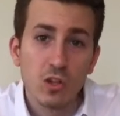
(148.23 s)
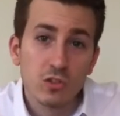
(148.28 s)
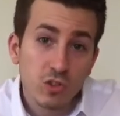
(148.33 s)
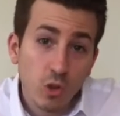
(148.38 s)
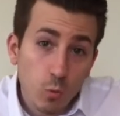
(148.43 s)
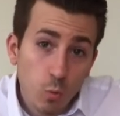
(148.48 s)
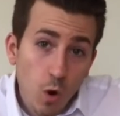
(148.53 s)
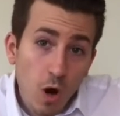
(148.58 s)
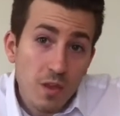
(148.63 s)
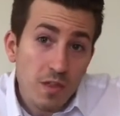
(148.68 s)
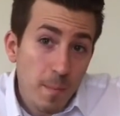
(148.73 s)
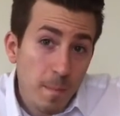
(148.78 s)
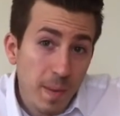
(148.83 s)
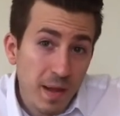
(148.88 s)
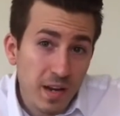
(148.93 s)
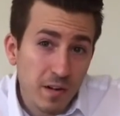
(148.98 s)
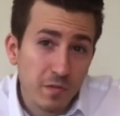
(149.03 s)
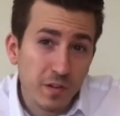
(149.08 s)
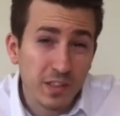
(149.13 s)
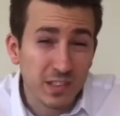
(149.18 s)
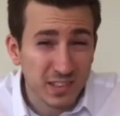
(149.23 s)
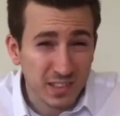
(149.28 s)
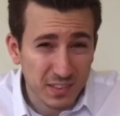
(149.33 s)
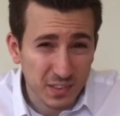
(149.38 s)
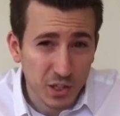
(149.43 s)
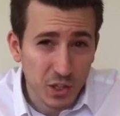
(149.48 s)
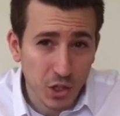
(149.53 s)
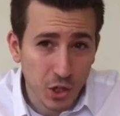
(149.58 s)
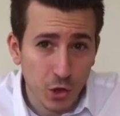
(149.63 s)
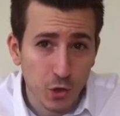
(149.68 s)
So what are the benefits
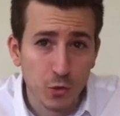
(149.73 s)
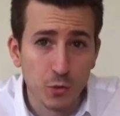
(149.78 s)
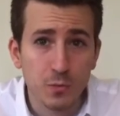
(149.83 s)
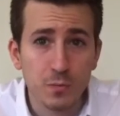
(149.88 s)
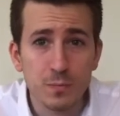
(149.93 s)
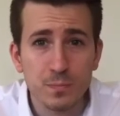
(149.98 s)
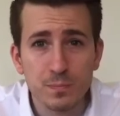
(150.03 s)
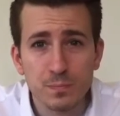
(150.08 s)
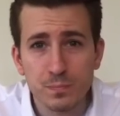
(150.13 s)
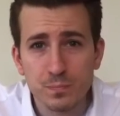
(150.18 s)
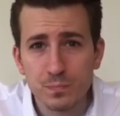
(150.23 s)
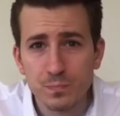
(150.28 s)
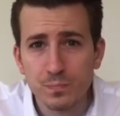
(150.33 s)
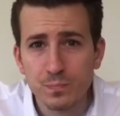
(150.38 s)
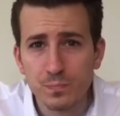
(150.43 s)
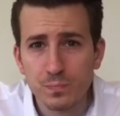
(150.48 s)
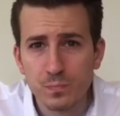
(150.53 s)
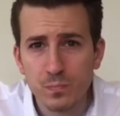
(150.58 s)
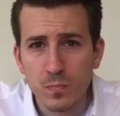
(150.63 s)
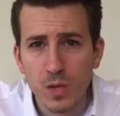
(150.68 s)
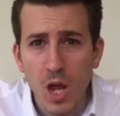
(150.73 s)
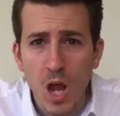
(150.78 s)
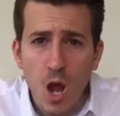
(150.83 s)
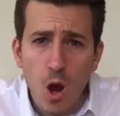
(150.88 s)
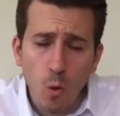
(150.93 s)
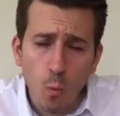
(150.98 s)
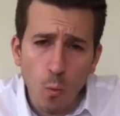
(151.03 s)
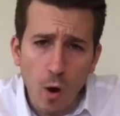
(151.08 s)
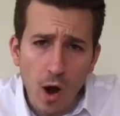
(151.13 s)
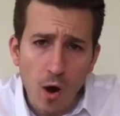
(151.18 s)
to you?
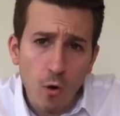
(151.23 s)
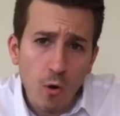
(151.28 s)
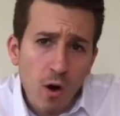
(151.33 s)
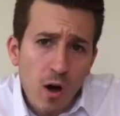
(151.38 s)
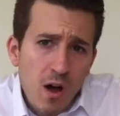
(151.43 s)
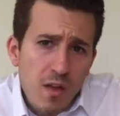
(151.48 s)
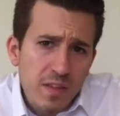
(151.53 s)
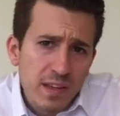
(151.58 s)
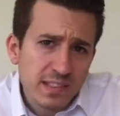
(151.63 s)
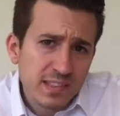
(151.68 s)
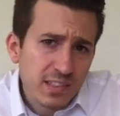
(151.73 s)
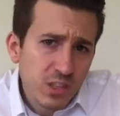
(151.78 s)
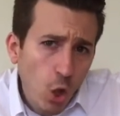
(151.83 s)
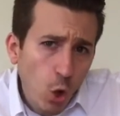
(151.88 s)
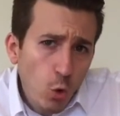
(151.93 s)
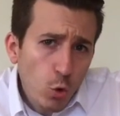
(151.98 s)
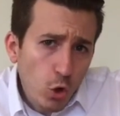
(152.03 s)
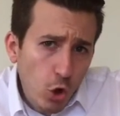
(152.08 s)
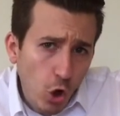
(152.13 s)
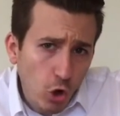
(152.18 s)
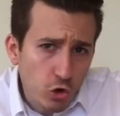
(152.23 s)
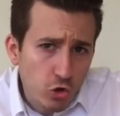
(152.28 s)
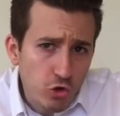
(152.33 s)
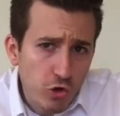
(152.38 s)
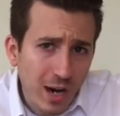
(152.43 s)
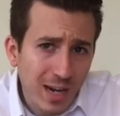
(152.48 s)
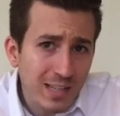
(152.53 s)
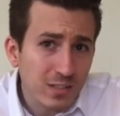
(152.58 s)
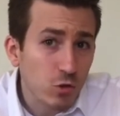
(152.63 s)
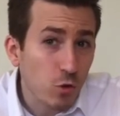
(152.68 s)
Well, there's no
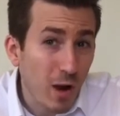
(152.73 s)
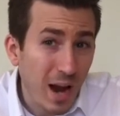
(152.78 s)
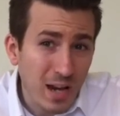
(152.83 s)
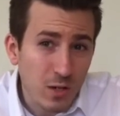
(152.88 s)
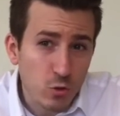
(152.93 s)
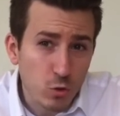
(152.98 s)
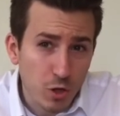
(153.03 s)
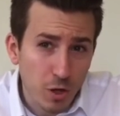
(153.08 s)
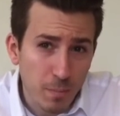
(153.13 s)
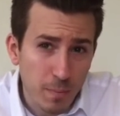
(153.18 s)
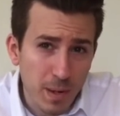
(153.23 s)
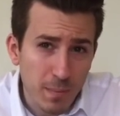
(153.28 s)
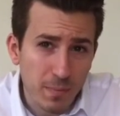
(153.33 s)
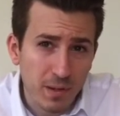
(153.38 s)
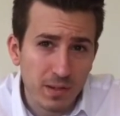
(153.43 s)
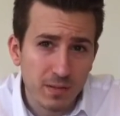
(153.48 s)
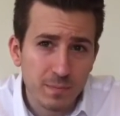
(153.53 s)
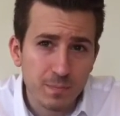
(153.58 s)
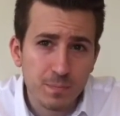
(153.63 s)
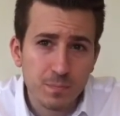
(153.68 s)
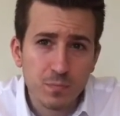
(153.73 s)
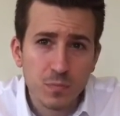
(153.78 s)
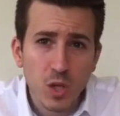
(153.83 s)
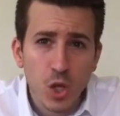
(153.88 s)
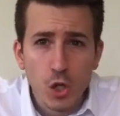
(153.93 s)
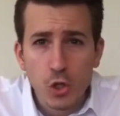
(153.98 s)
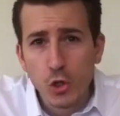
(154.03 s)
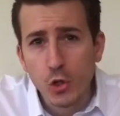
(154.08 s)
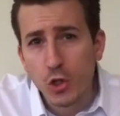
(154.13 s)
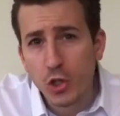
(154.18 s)
contract or annual commitment.
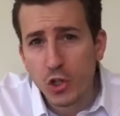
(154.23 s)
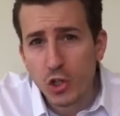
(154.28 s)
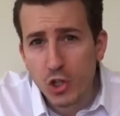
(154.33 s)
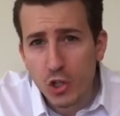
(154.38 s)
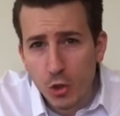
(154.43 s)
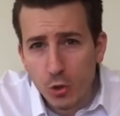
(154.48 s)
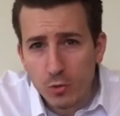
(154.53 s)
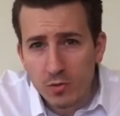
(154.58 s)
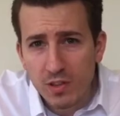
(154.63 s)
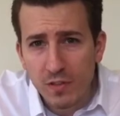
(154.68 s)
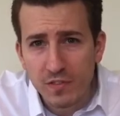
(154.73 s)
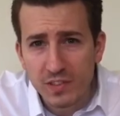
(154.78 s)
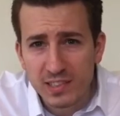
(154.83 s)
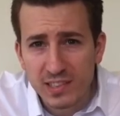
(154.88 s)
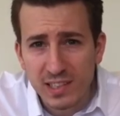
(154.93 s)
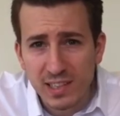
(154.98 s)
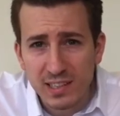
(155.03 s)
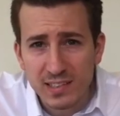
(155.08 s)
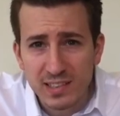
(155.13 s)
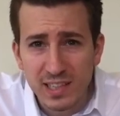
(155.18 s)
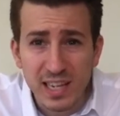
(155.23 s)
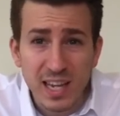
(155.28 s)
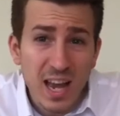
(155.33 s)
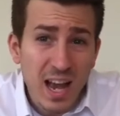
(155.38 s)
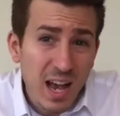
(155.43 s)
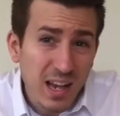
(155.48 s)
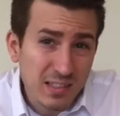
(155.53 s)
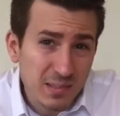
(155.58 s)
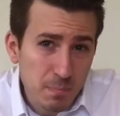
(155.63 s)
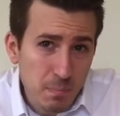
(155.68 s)
You can use the facility
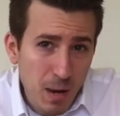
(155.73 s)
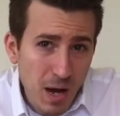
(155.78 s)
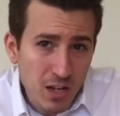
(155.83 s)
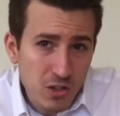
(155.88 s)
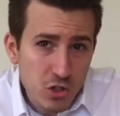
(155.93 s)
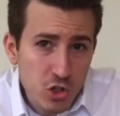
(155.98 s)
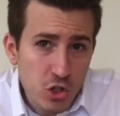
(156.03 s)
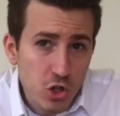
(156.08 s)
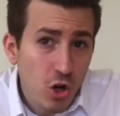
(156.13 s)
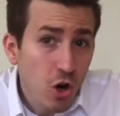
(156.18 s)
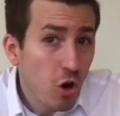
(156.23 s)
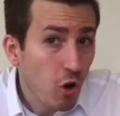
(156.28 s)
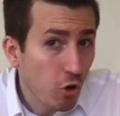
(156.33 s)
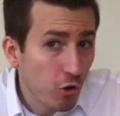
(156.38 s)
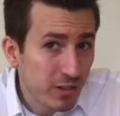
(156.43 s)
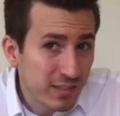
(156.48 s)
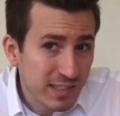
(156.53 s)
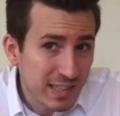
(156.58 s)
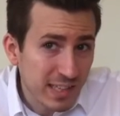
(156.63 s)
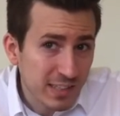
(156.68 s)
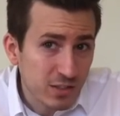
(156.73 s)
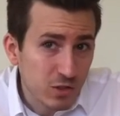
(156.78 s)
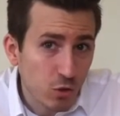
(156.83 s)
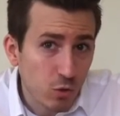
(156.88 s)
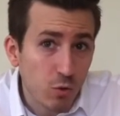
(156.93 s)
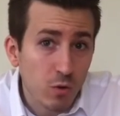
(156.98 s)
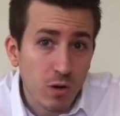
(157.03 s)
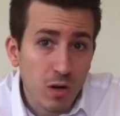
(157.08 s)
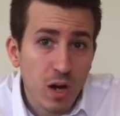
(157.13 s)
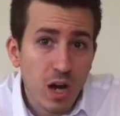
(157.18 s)
as much or as
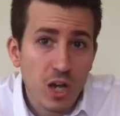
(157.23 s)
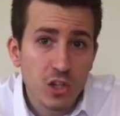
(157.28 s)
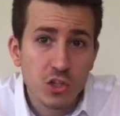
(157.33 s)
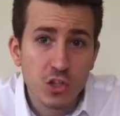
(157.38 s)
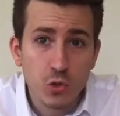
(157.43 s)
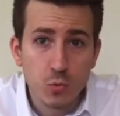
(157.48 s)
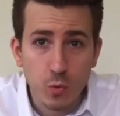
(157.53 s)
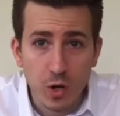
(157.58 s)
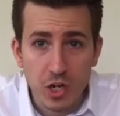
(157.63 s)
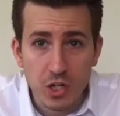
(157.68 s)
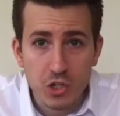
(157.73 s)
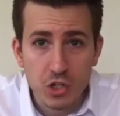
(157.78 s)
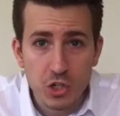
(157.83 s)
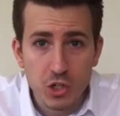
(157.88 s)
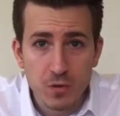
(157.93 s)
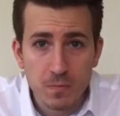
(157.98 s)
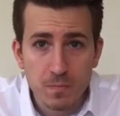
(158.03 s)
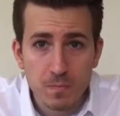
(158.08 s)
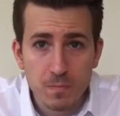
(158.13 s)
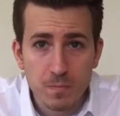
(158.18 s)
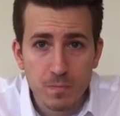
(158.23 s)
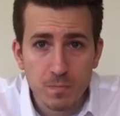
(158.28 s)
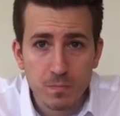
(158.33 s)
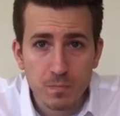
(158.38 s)
little as you wish.